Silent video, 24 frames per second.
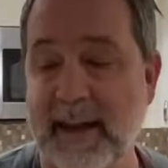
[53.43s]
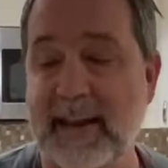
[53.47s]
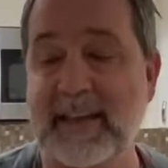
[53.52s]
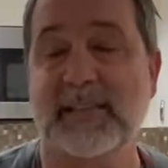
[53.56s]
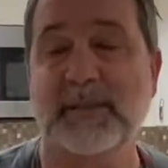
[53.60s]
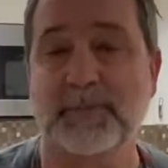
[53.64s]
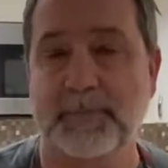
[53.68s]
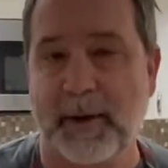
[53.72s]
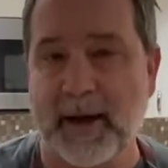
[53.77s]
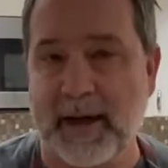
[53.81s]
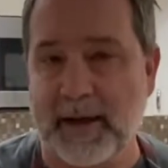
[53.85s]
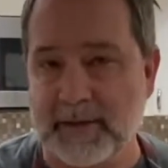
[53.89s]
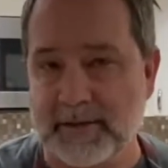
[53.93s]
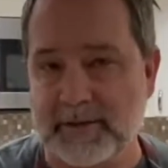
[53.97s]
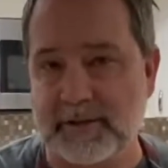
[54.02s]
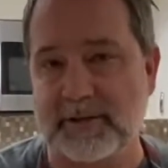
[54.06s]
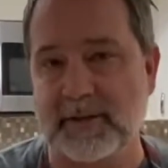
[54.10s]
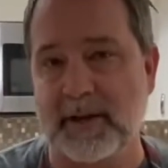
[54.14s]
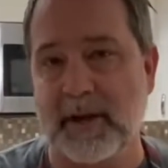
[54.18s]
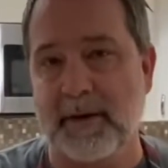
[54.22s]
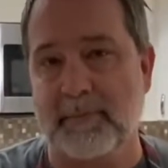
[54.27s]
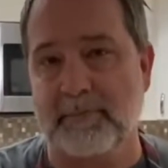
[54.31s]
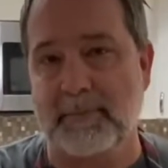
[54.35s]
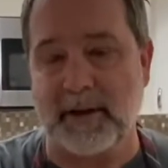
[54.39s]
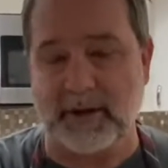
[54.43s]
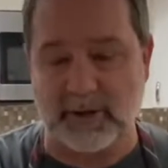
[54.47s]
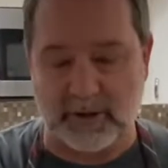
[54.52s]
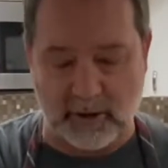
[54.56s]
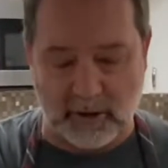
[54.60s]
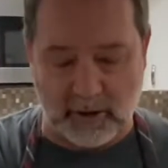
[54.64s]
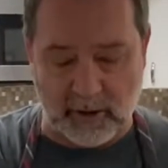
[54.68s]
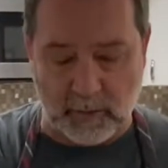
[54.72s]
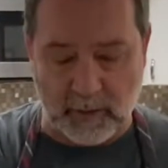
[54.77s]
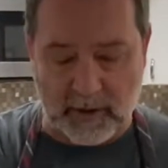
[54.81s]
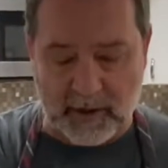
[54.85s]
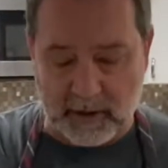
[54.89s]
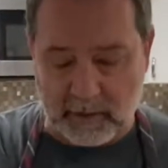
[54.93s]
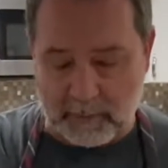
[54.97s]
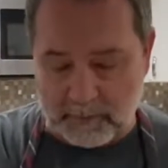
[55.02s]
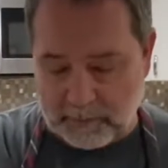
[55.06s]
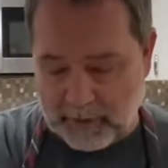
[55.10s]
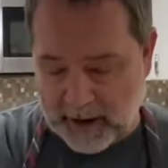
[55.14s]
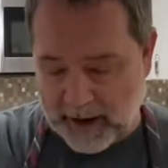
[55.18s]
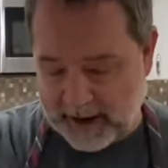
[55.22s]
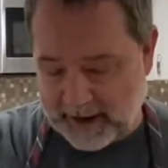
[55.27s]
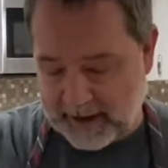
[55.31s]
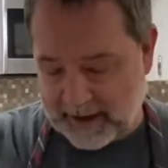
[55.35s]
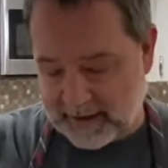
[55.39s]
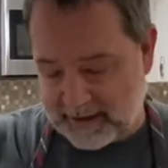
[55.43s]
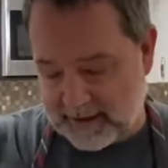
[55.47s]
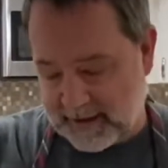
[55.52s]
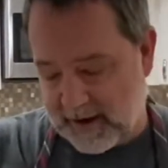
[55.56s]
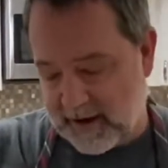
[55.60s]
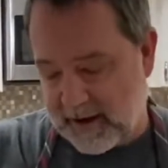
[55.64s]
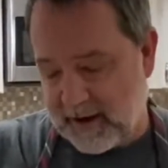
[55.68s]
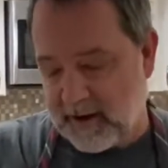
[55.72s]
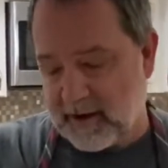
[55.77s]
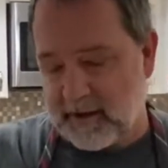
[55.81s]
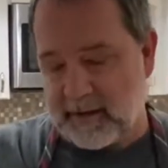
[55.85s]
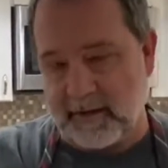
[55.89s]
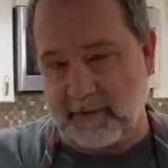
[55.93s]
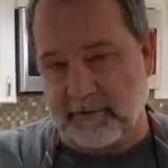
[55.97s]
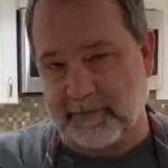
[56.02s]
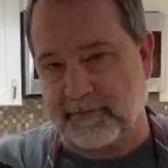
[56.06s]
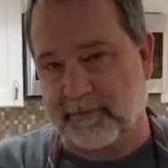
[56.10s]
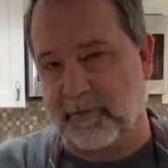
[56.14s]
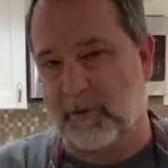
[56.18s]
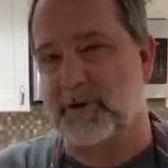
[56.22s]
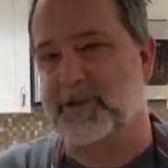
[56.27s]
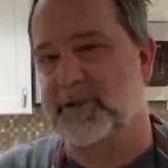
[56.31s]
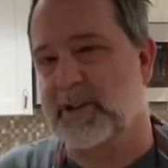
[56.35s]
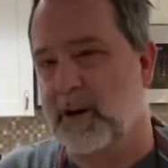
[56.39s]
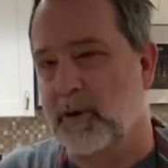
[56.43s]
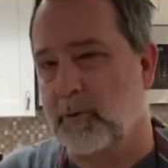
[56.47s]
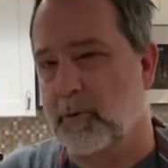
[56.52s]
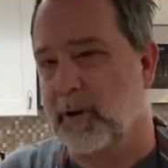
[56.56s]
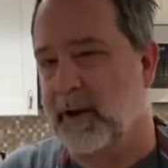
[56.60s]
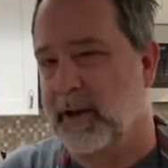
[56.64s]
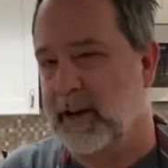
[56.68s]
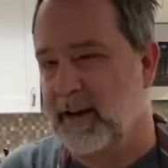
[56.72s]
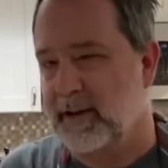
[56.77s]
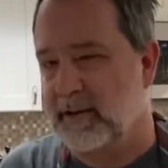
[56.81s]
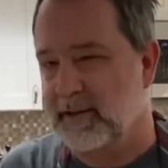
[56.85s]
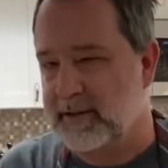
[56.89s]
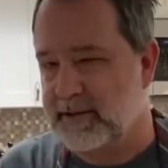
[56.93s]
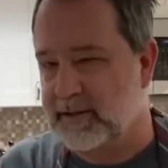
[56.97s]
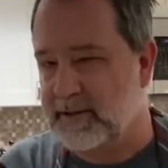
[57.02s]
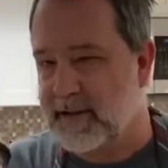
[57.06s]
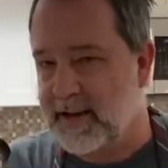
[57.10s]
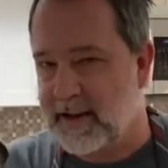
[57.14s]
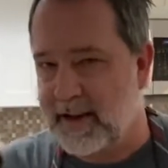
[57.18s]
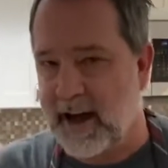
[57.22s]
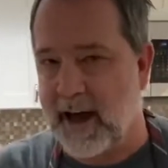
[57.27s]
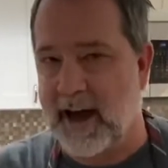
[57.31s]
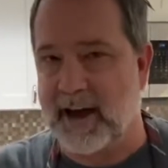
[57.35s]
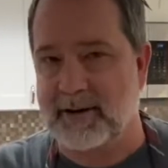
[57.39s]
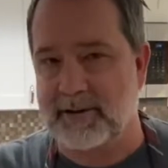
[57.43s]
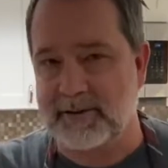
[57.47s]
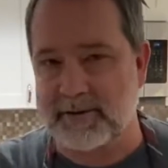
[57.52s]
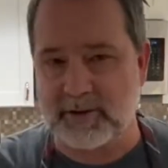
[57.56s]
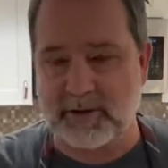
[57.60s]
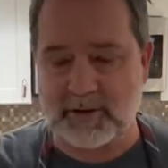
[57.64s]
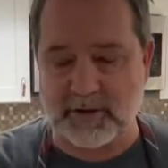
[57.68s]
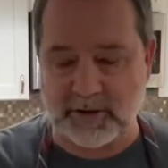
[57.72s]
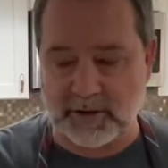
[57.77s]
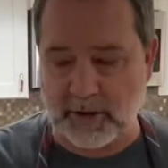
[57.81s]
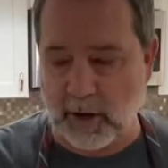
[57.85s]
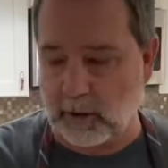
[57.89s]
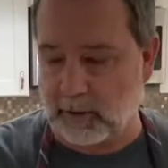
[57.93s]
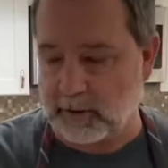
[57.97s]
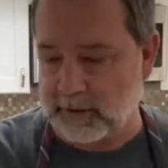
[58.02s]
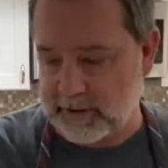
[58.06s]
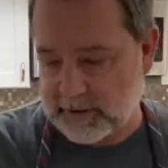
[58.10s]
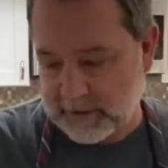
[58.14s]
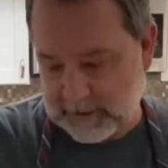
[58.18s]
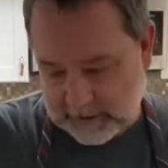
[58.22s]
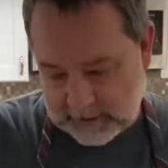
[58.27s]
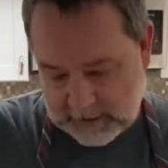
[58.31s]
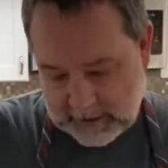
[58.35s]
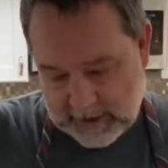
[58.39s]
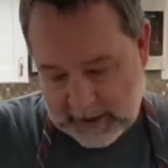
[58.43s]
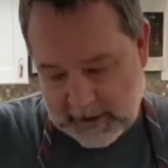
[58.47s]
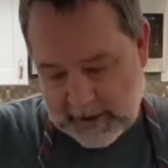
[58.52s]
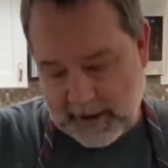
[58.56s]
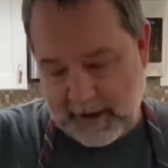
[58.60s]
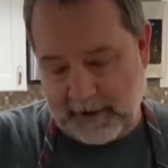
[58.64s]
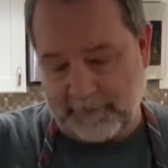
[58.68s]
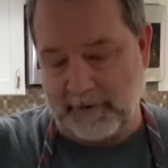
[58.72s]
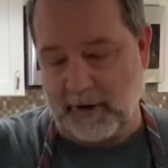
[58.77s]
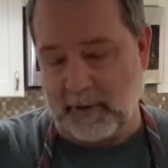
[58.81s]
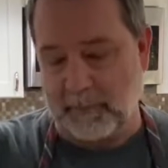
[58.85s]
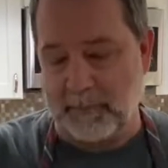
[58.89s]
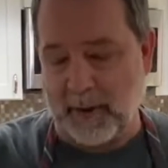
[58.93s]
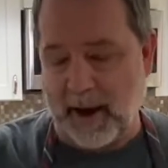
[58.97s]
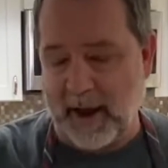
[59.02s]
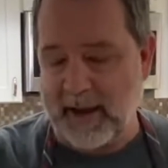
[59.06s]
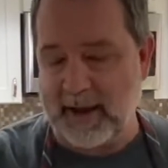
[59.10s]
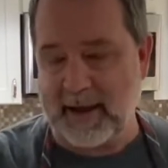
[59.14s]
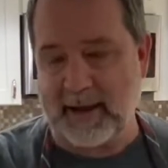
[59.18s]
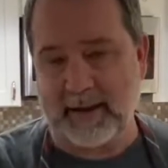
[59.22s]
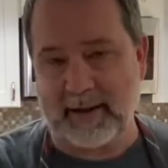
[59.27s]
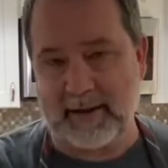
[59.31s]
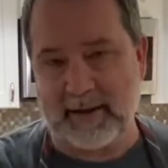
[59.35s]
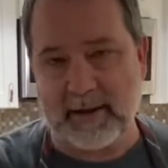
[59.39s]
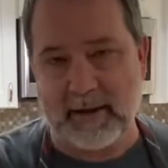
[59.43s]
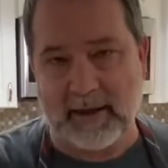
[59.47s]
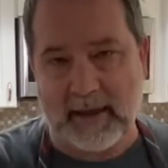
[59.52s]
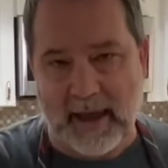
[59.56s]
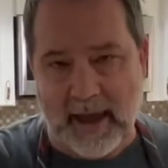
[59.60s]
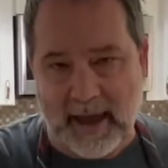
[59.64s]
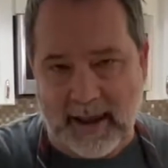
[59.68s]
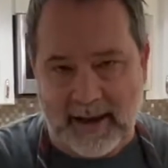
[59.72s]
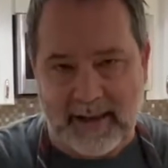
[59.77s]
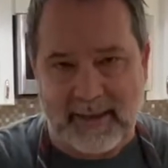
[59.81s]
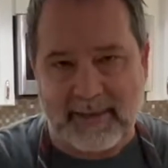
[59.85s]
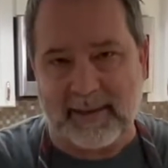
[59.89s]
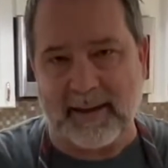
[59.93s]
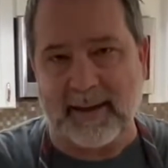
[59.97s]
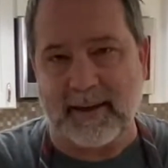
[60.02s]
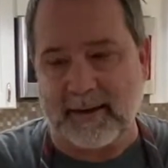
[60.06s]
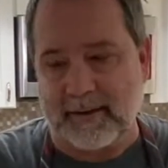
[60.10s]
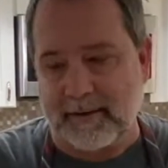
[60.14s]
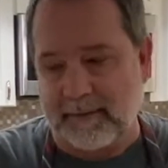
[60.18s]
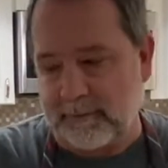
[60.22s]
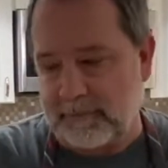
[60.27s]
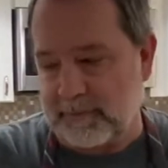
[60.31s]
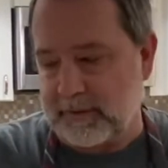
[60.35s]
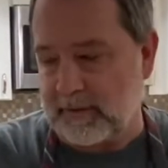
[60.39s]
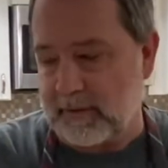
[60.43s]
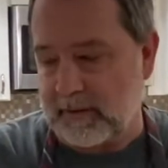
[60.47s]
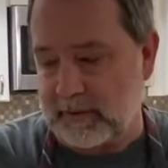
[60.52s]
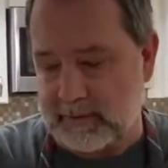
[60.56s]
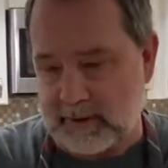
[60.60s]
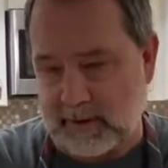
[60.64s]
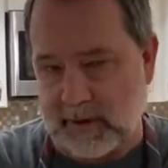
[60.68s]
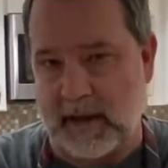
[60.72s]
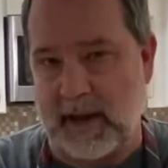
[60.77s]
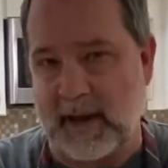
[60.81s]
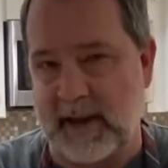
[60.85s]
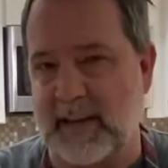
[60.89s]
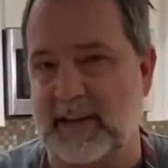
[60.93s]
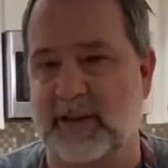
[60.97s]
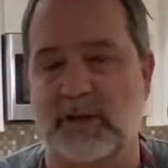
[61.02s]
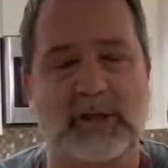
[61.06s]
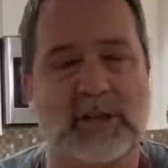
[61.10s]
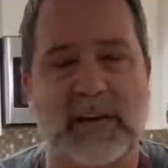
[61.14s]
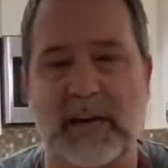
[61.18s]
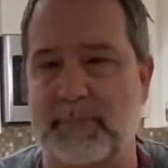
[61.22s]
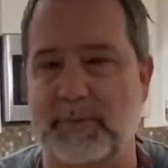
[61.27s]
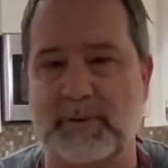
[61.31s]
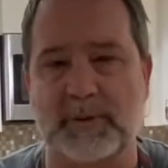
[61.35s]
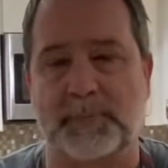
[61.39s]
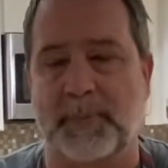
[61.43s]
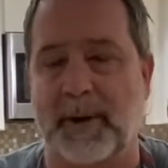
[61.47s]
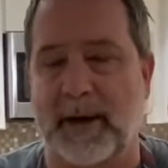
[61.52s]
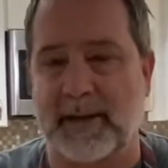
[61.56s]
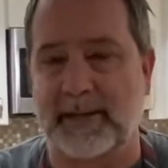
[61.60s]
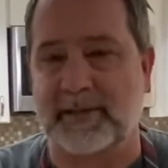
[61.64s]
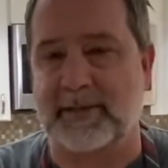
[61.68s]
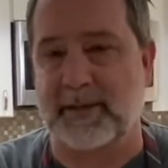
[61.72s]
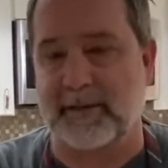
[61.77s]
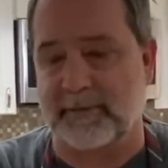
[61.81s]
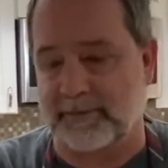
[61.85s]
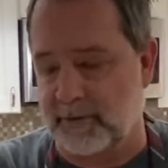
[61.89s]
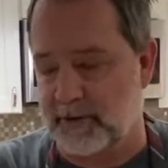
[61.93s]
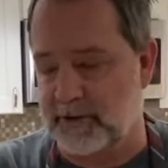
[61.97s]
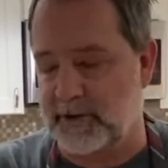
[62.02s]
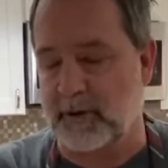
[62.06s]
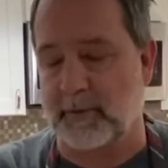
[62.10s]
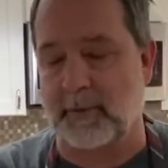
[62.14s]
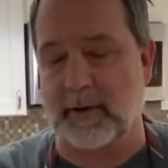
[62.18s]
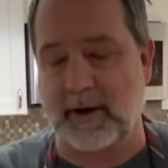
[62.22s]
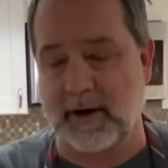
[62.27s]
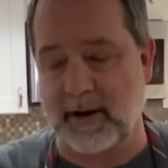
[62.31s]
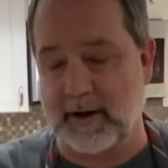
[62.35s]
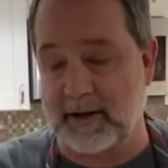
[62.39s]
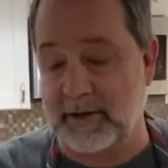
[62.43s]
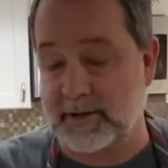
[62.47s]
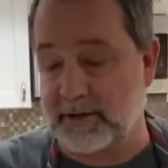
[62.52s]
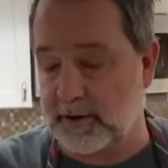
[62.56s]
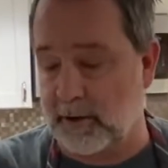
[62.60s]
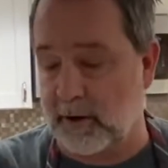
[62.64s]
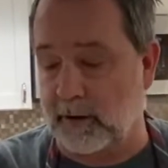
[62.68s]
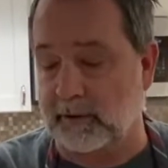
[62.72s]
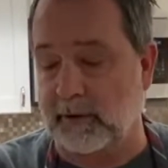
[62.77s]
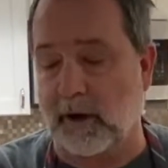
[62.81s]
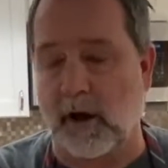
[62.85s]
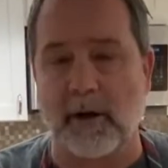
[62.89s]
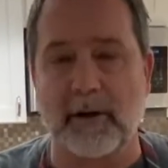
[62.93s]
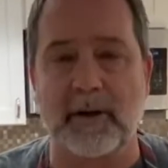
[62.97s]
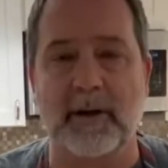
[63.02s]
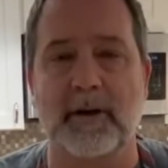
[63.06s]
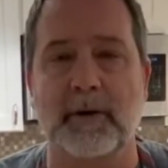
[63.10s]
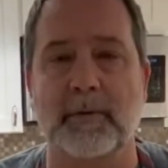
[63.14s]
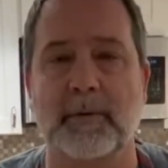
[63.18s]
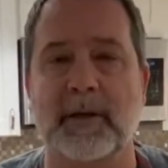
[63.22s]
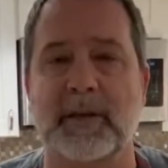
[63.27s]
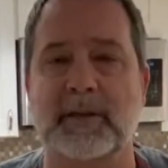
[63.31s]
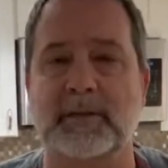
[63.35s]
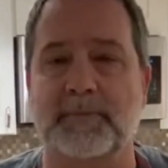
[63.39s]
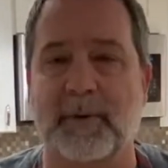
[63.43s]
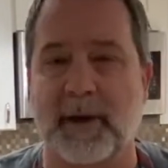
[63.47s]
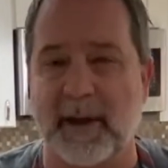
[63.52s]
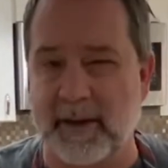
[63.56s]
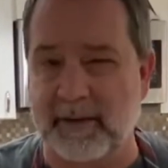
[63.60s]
spice, make sure that when you buy it, the first ingredient is not salt. If you're buying anything, any cheap spice, and the first ingredient is salt, all you're doing is buying